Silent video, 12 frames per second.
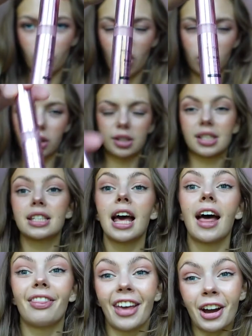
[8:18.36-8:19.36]
ones.
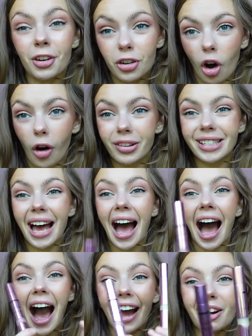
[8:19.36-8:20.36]
They are not.
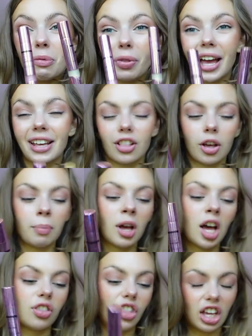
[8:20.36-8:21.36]
I don't like them.
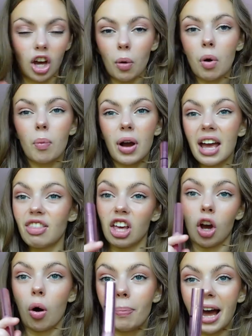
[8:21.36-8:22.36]
They go on weird, they
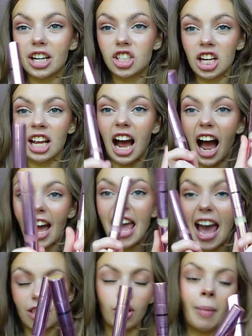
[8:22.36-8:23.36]
go on patchy. I
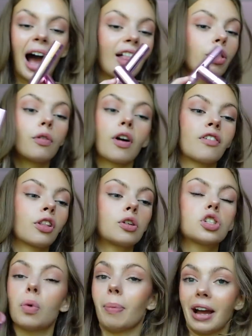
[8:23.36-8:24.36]
hate them. I love
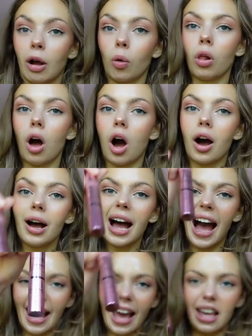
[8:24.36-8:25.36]
Revolution with my whole heart.
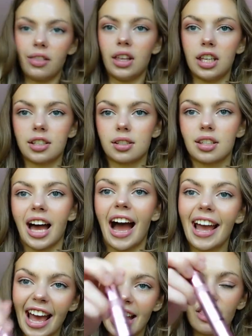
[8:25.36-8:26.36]
I hate these.
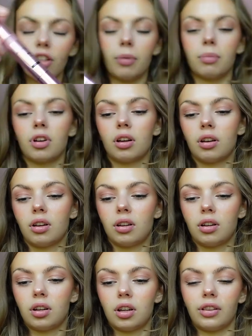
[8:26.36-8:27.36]
I hate them.
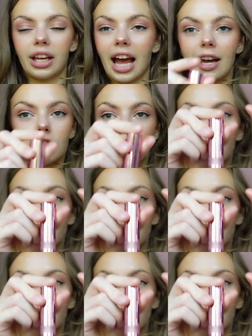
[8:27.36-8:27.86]
Like, I don't